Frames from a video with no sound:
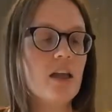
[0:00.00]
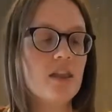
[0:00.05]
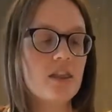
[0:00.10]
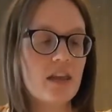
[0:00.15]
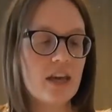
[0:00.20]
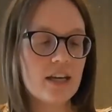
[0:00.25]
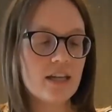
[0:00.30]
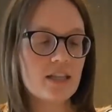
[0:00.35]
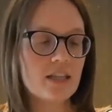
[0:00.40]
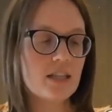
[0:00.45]

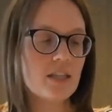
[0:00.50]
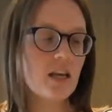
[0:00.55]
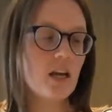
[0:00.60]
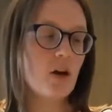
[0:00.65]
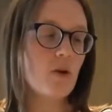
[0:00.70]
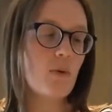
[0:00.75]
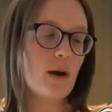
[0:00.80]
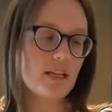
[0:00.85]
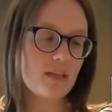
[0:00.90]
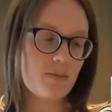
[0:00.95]
This
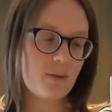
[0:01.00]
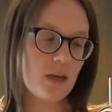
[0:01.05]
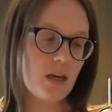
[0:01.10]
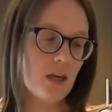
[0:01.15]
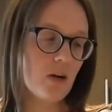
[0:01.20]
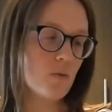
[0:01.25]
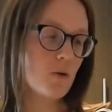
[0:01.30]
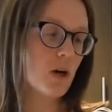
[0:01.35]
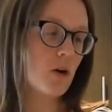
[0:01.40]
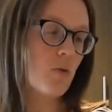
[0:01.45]

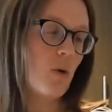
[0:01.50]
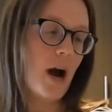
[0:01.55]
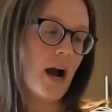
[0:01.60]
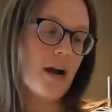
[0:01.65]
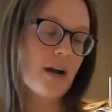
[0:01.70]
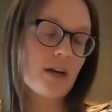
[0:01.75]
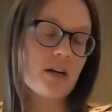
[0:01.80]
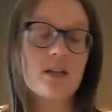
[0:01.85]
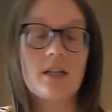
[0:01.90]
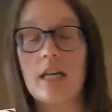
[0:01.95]
recipe
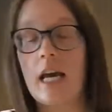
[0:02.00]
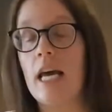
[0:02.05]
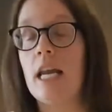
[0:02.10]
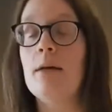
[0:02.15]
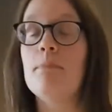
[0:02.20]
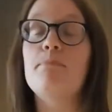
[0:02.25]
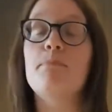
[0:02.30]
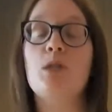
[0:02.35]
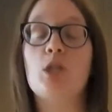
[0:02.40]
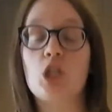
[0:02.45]
requires
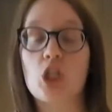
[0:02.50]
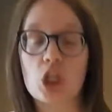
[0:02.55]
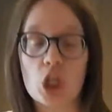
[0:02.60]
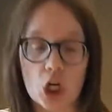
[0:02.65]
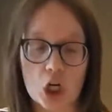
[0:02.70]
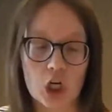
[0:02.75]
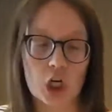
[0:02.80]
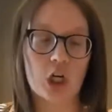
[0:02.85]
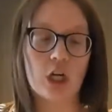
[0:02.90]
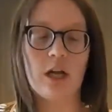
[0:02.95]
an
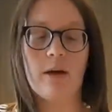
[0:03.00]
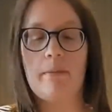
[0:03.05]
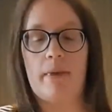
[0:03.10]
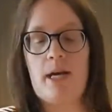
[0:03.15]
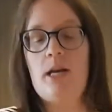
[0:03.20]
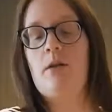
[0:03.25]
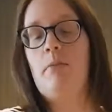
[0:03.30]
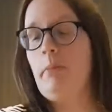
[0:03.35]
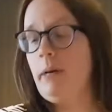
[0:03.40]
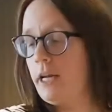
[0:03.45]
absurd
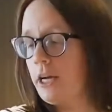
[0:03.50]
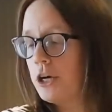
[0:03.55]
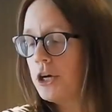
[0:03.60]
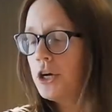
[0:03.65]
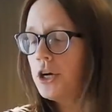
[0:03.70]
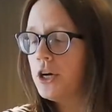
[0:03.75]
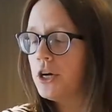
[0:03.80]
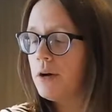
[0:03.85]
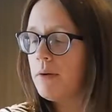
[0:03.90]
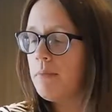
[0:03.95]
amount of
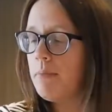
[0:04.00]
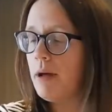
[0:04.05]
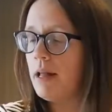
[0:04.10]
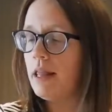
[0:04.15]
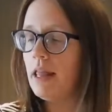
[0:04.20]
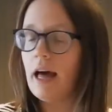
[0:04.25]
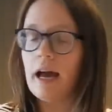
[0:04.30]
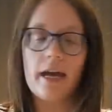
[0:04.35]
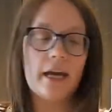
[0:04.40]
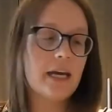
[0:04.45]
butter, but
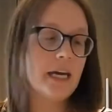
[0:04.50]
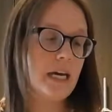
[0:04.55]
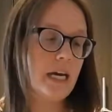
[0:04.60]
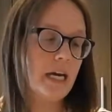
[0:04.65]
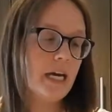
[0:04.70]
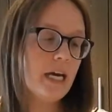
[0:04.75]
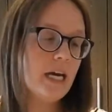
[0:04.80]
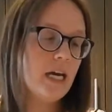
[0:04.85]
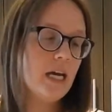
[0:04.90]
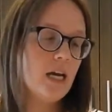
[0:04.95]
like,
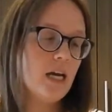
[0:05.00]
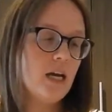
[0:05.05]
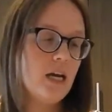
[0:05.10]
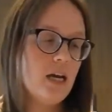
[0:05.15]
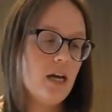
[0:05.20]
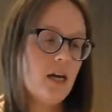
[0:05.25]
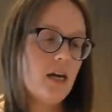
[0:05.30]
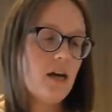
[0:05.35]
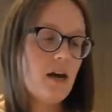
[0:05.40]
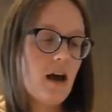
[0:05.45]

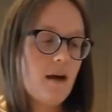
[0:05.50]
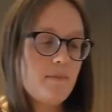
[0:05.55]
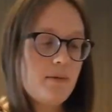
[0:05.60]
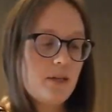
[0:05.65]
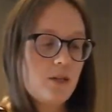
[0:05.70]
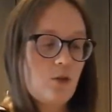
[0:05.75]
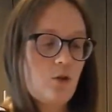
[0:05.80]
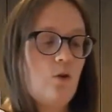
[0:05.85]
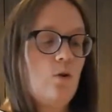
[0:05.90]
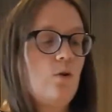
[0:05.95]
I've
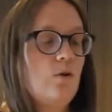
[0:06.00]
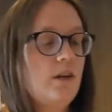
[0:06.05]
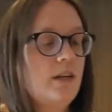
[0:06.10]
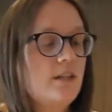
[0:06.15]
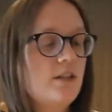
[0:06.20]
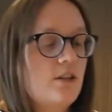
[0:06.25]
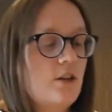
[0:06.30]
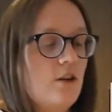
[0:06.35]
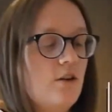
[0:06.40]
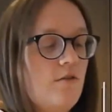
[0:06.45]
been told
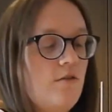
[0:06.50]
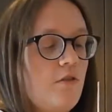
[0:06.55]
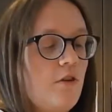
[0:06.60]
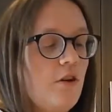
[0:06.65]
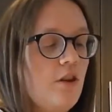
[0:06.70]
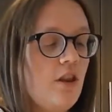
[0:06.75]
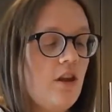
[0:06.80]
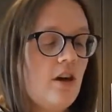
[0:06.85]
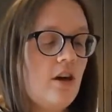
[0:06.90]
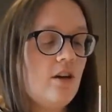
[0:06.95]
it's good for
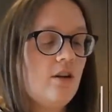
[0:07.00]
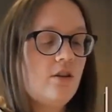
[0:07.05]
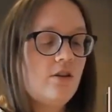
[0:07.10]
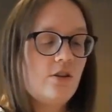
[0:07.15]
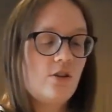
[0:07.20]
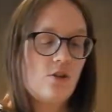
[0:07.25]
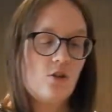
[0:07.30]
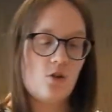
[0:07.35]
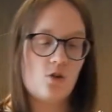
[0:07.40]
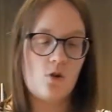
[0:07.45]
the
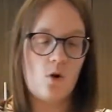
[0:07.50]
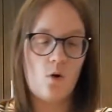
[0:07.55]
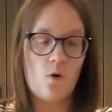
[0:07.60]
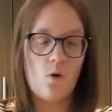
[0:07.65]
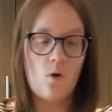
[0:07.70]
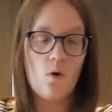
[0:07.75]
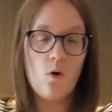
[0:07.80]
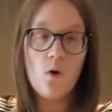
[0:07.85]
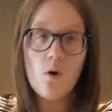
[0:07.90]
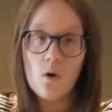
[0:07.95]

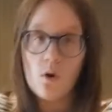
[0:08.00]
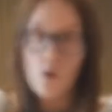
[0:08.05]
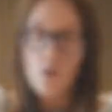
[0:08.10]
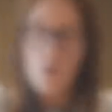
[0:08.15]
soul.